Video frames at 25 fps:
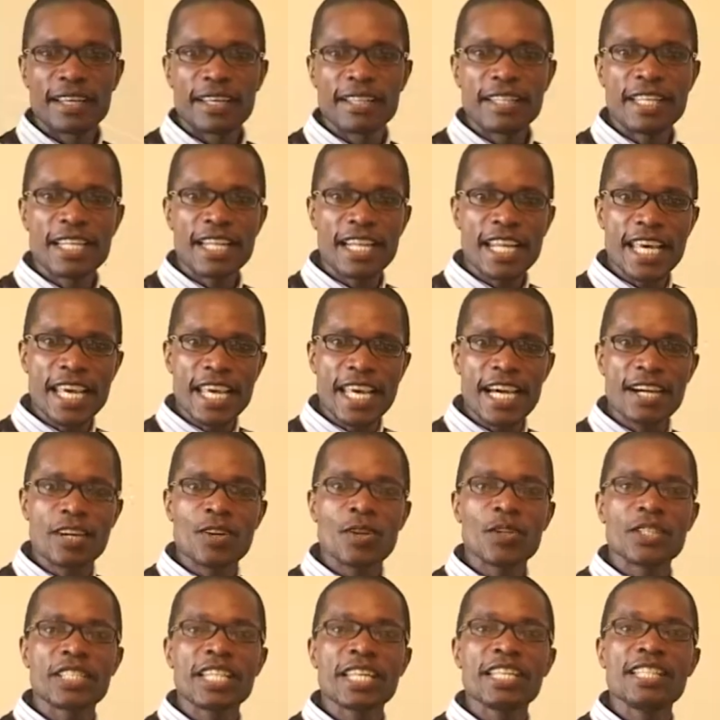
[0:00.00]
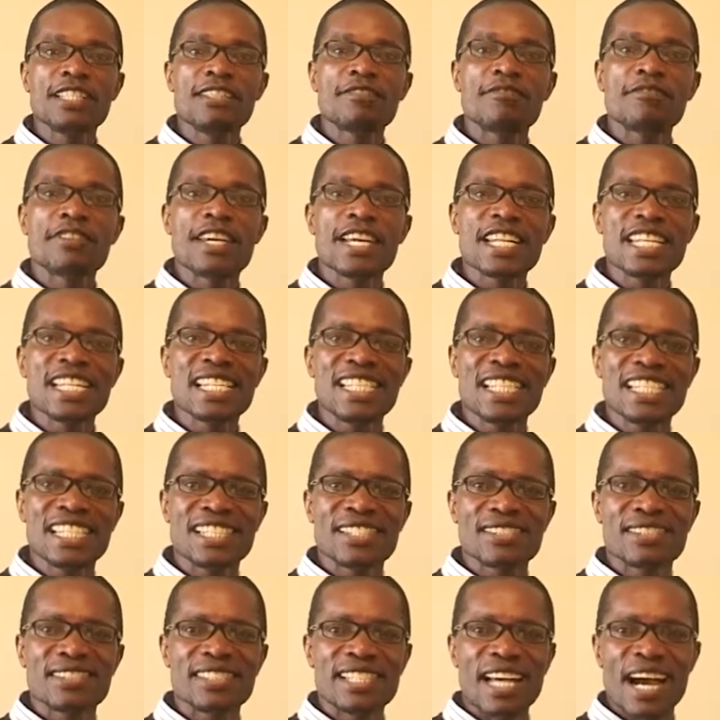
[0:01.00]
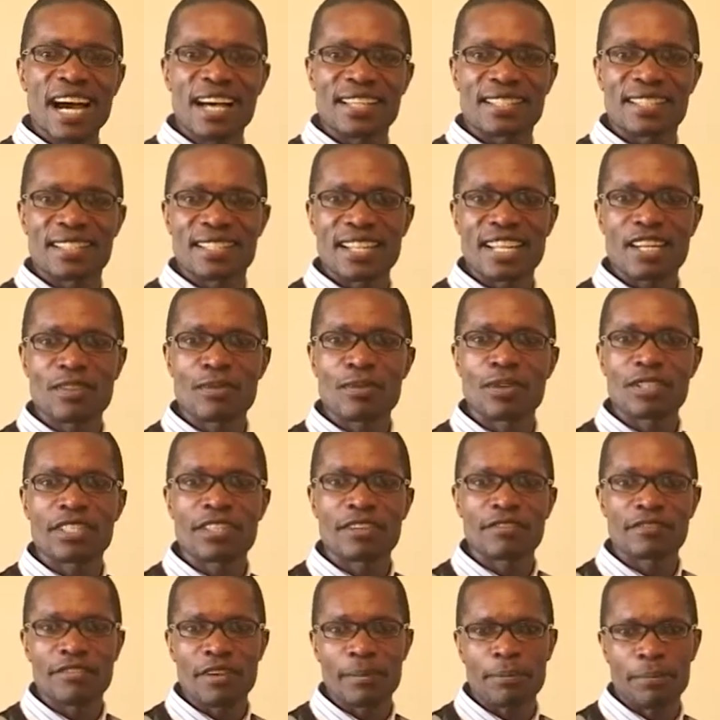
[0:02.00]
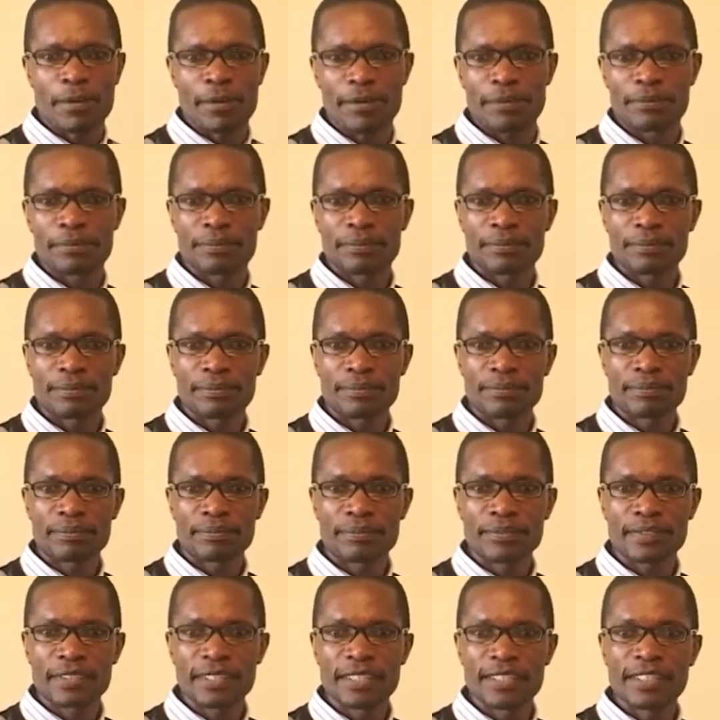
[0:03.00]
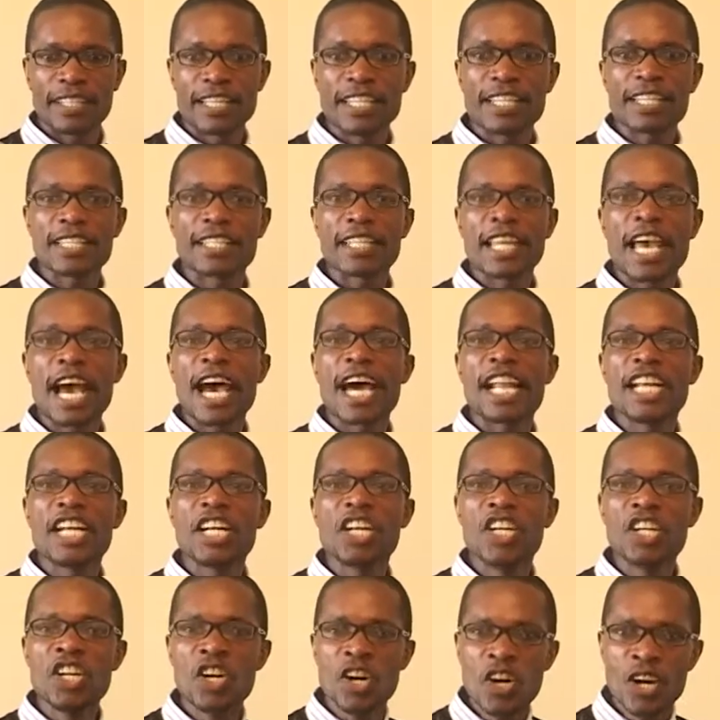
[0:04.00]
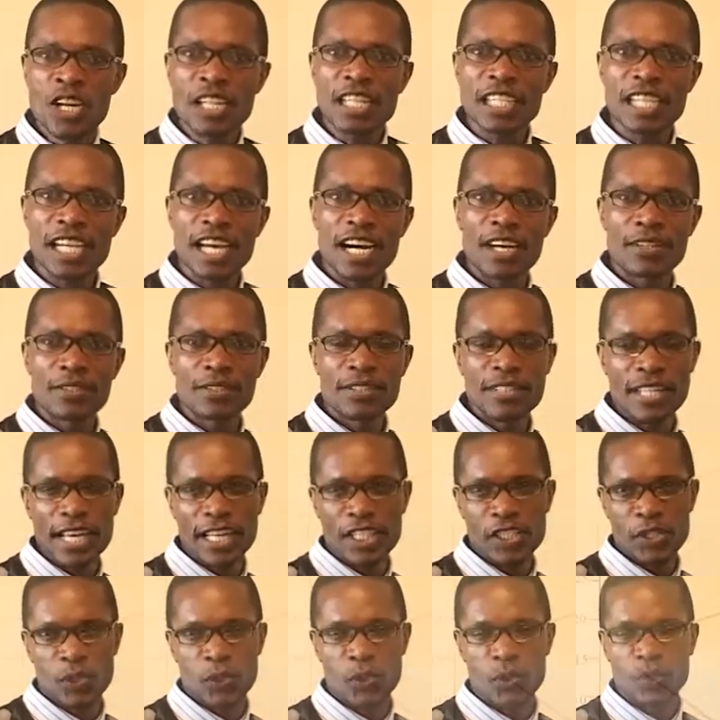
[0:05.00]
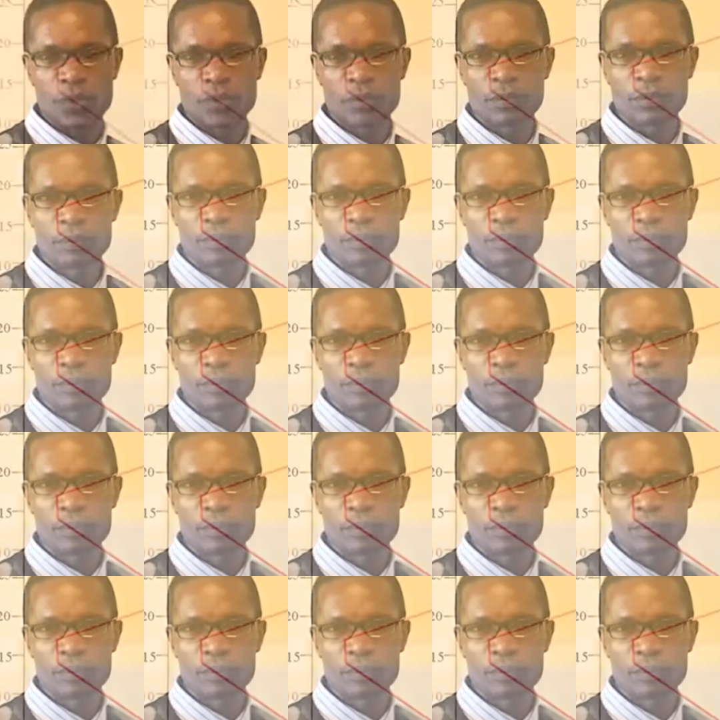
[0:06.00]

The layer contains very little dust and water vapor. There are no clouds at all.